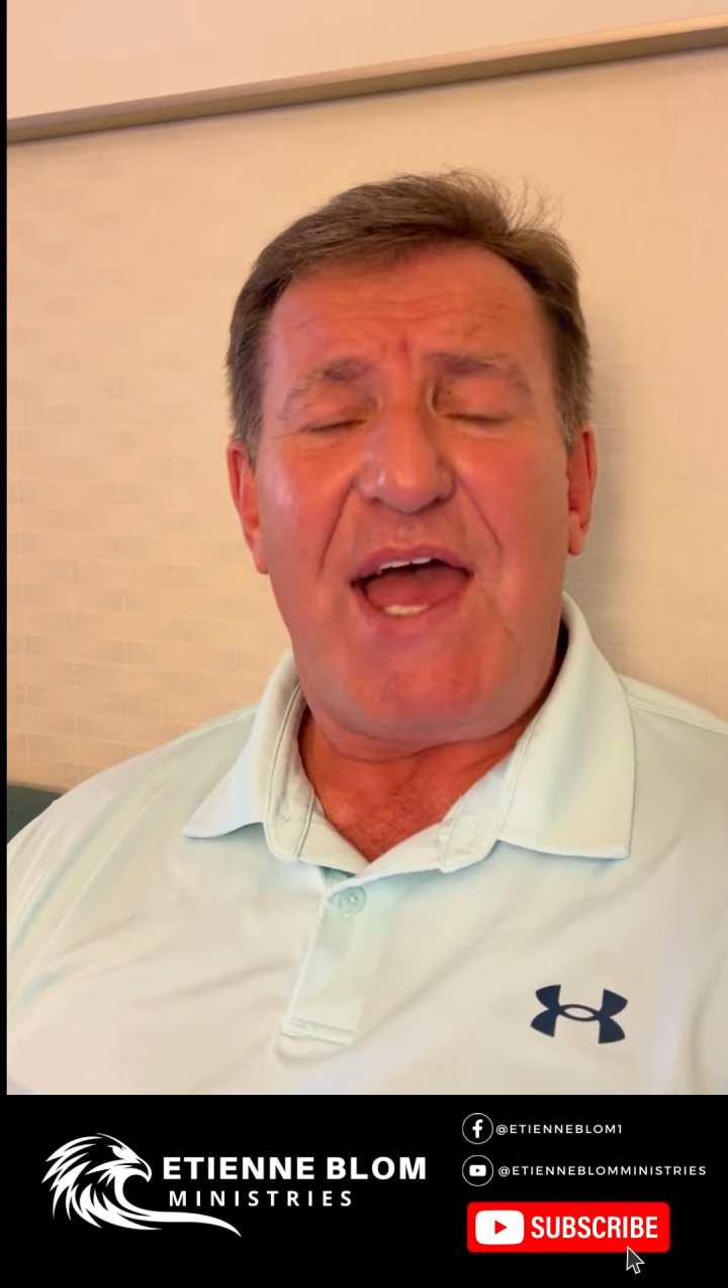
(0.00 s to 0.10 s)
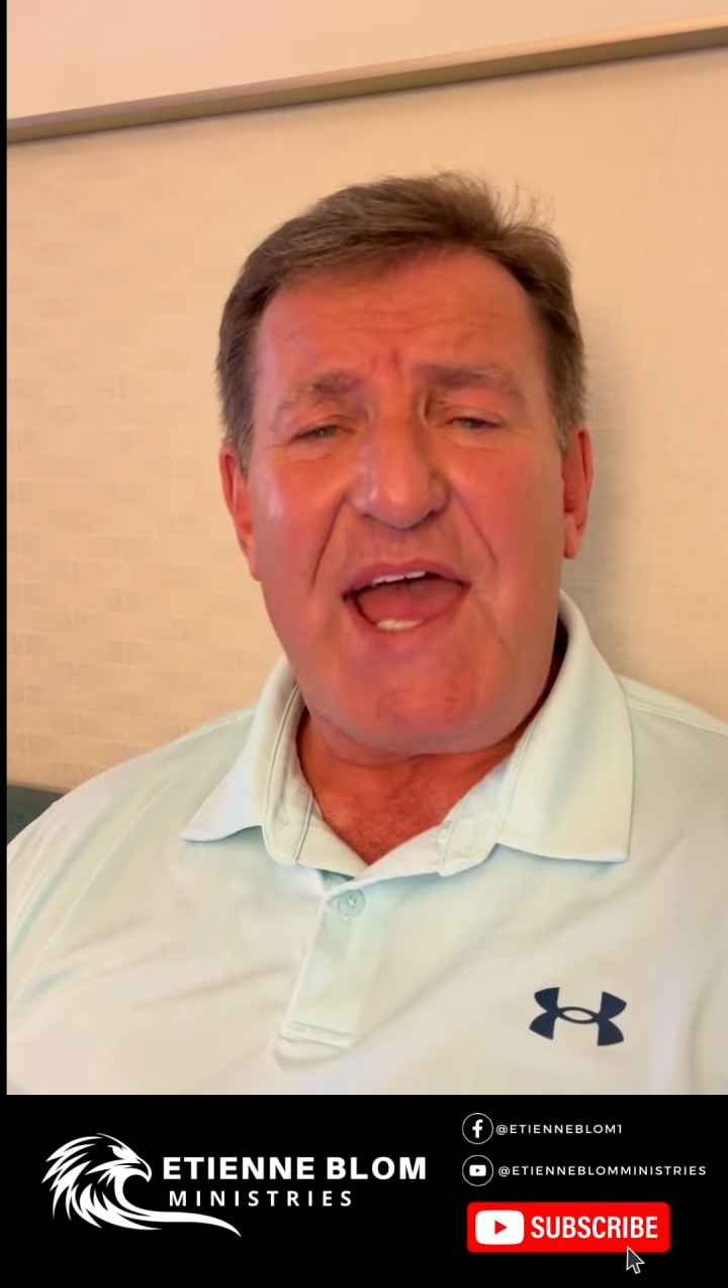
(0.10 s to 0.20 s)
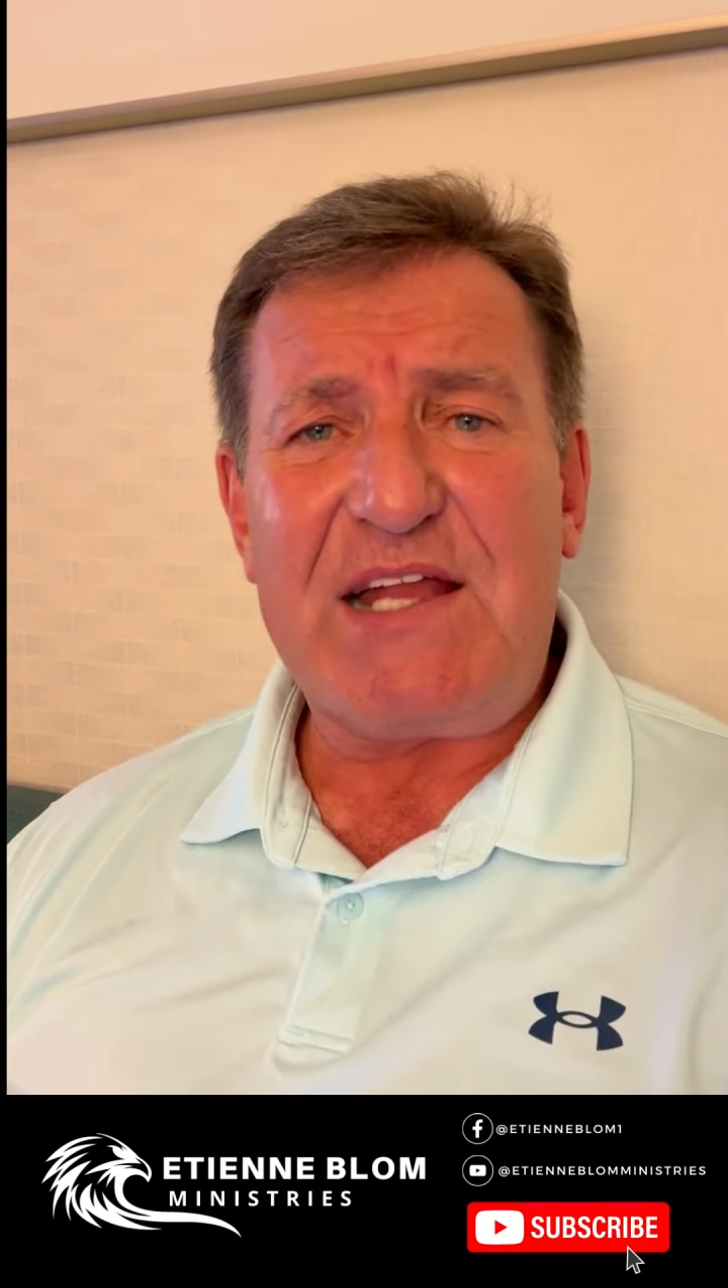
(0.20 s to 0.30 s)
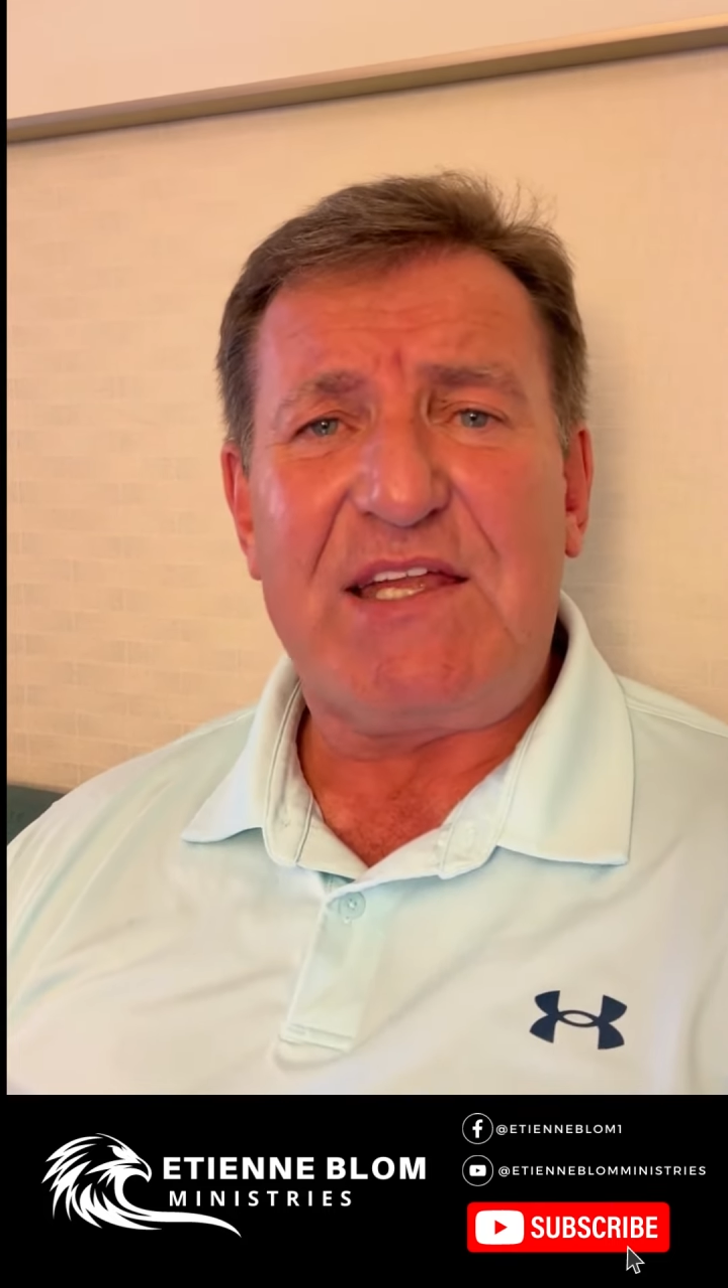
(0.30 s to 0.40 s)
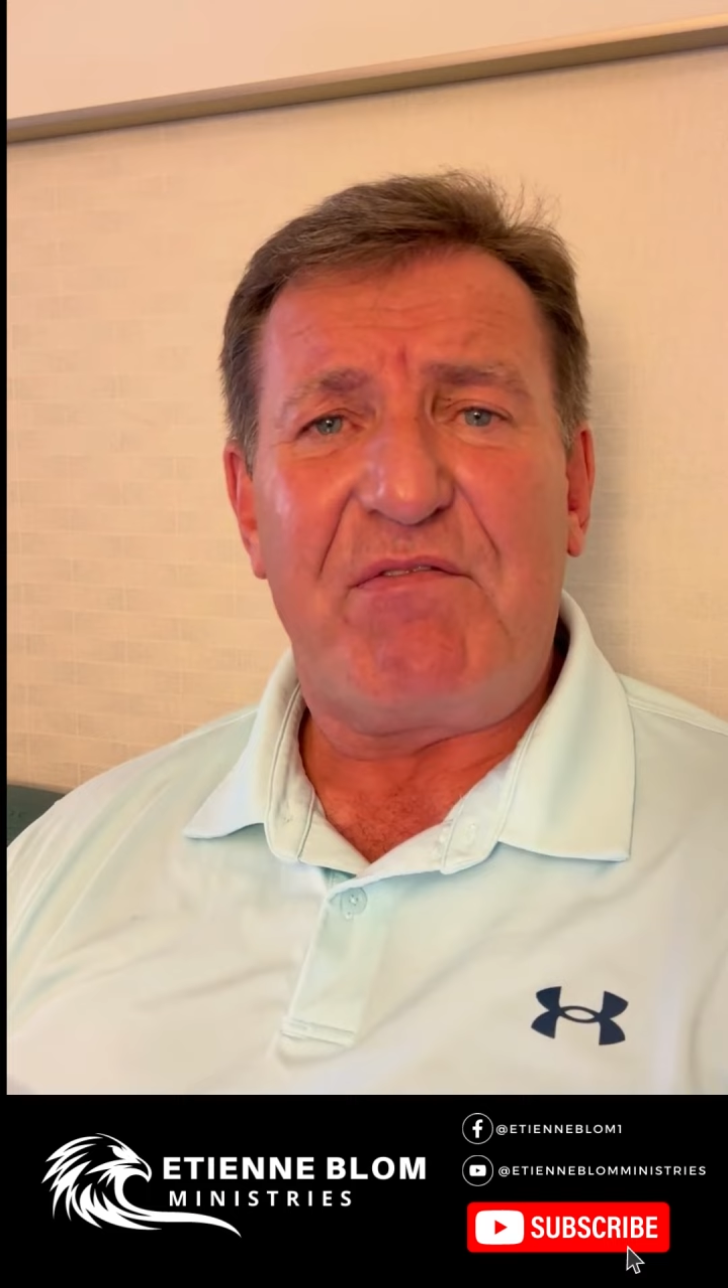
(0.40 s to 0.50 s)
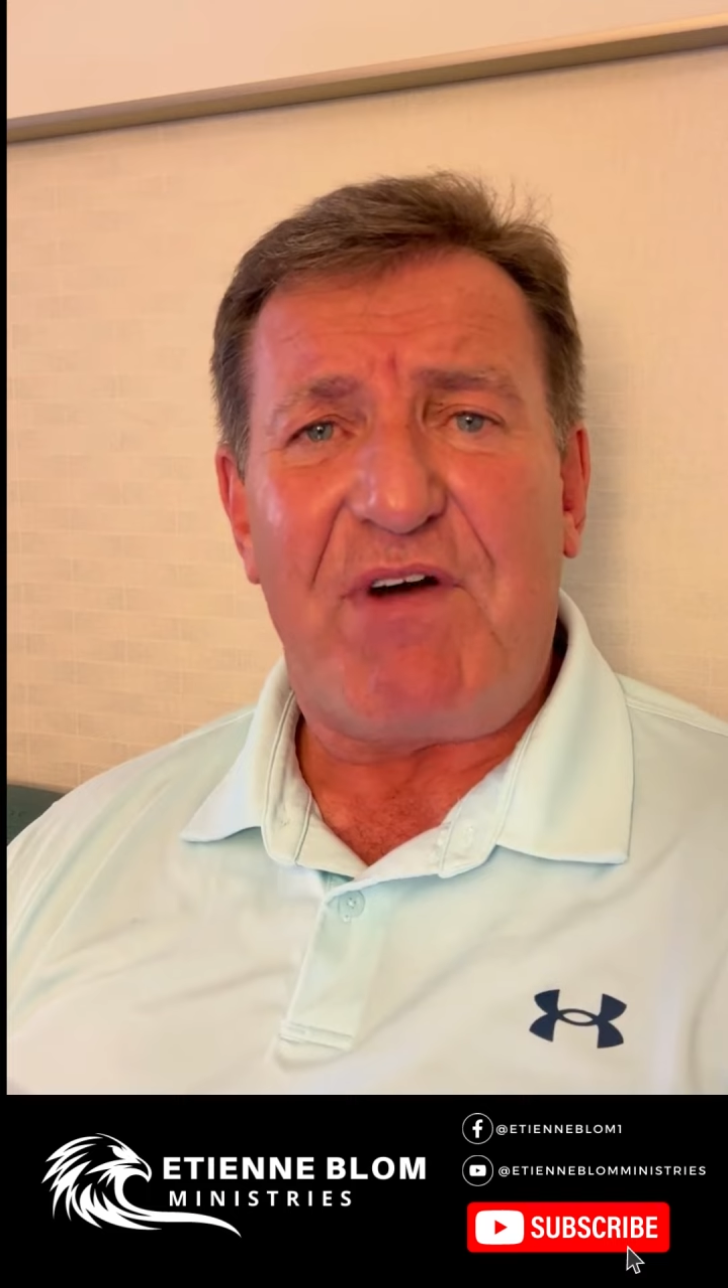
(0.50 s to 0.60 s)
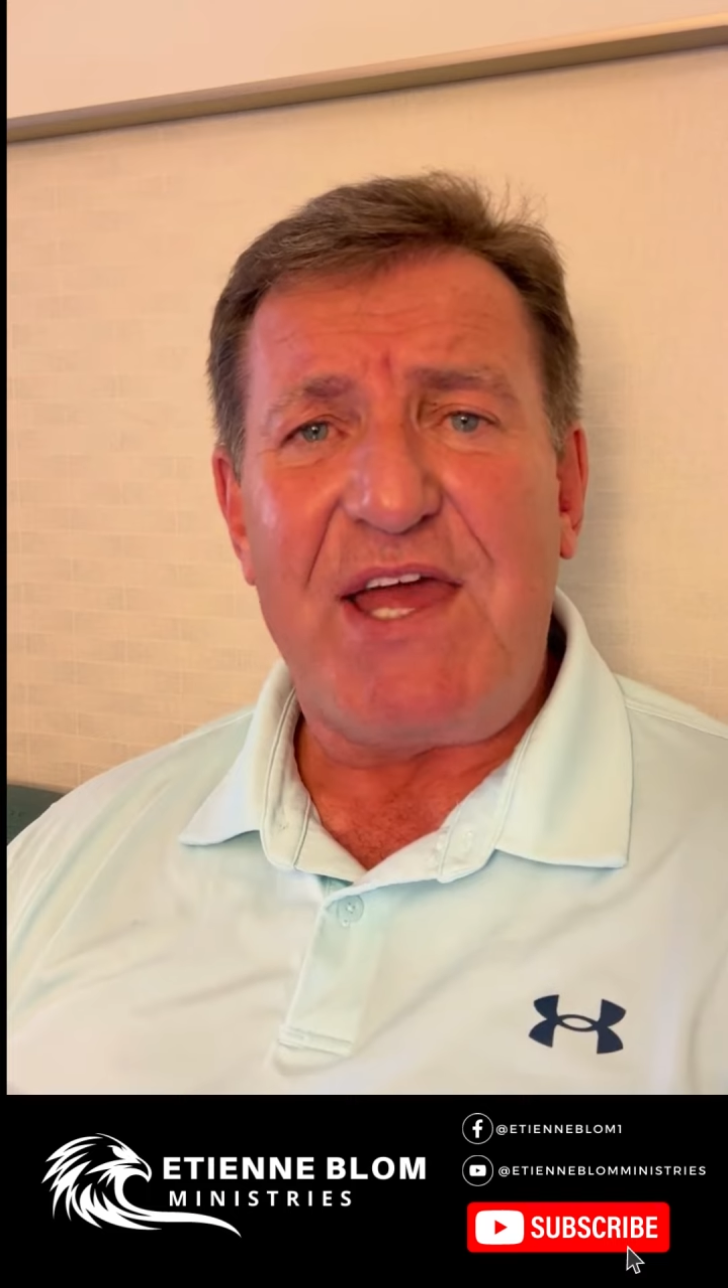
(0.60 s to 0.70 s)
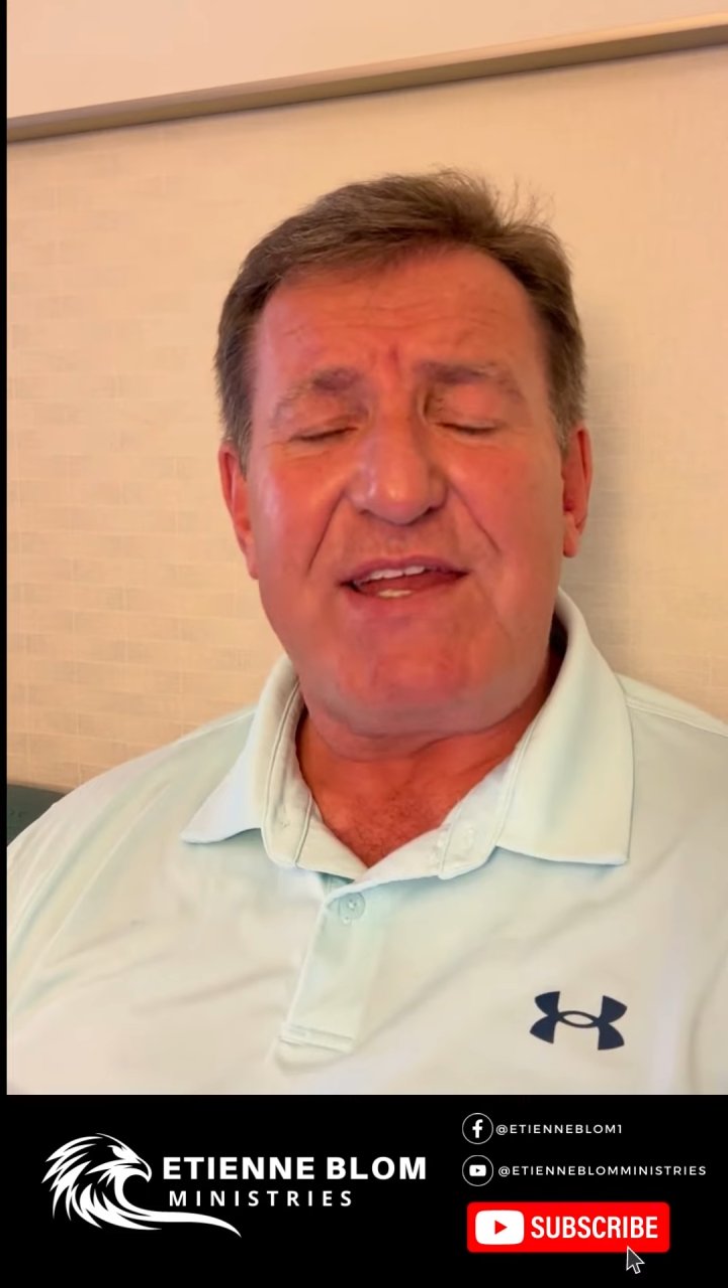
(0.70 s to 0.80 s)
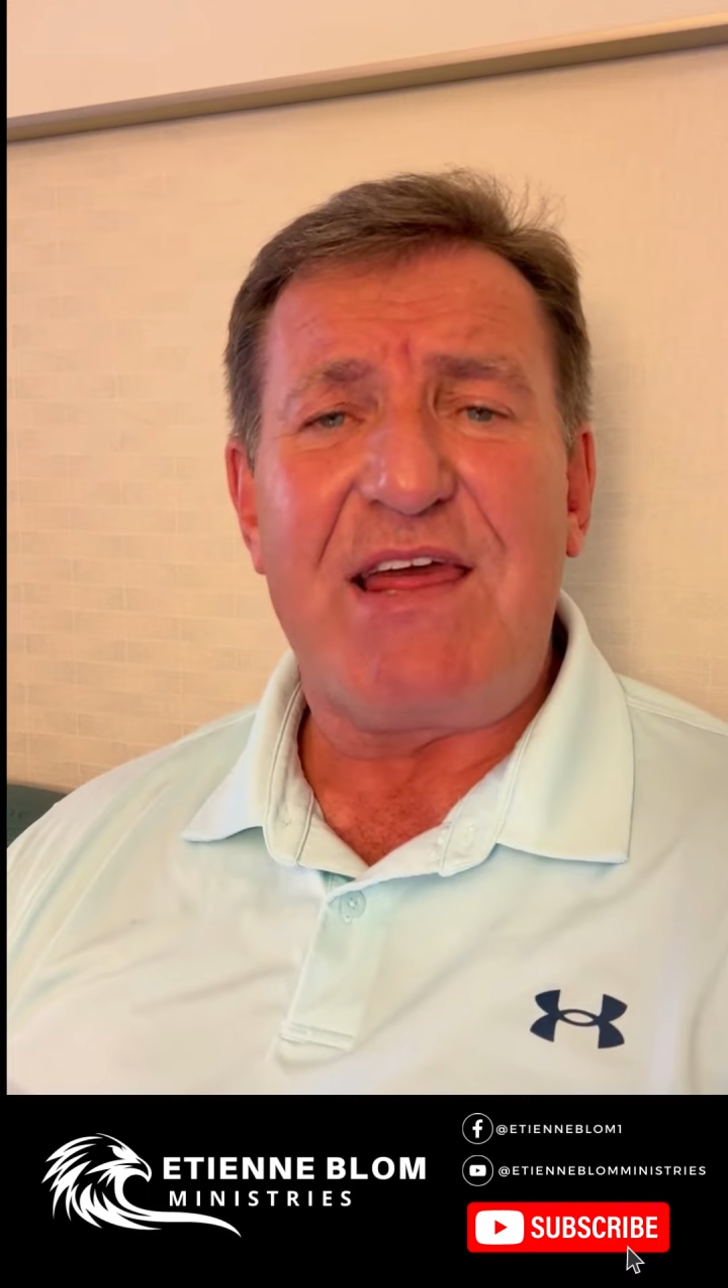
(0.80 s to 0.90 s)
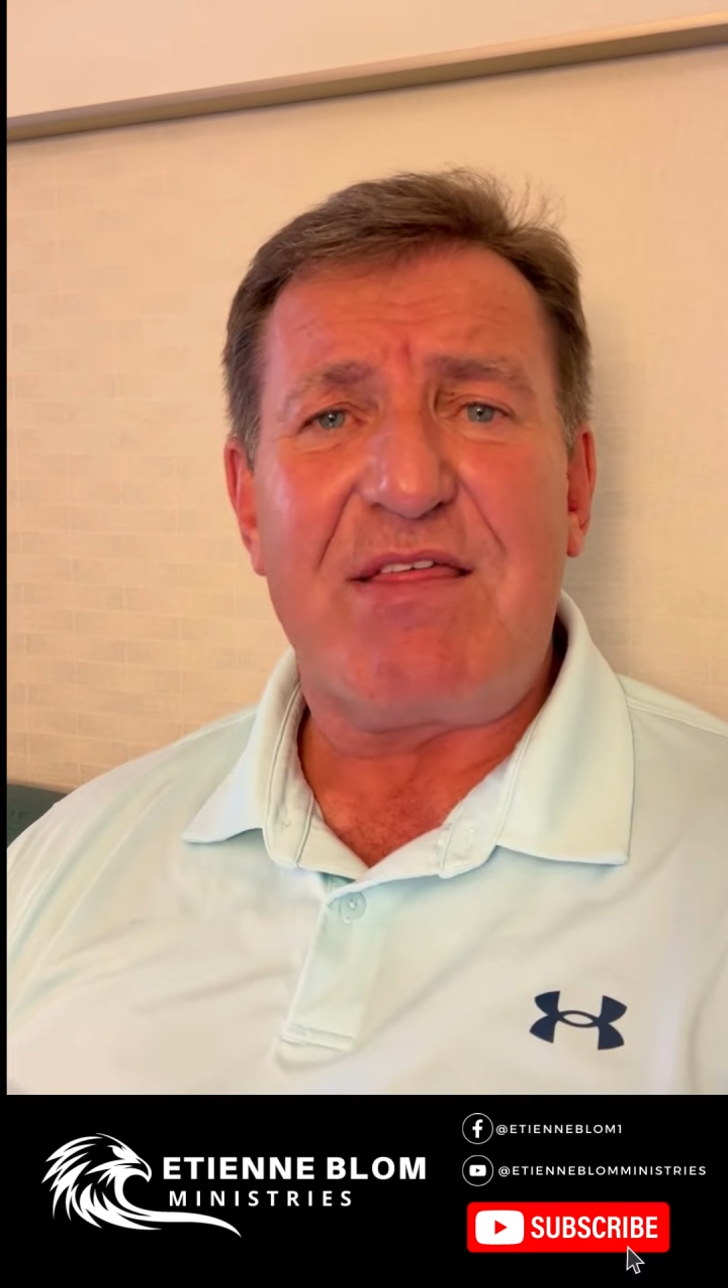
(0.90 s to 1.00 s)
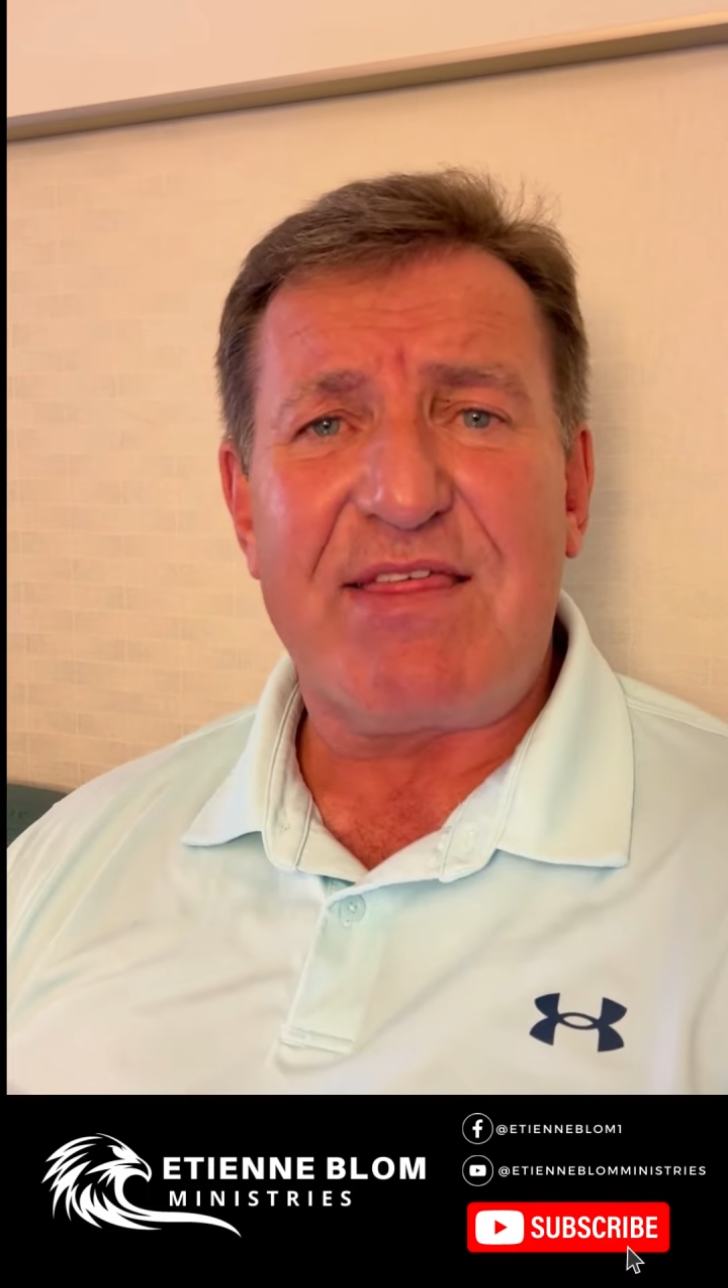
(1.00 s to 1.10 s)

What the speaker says: activating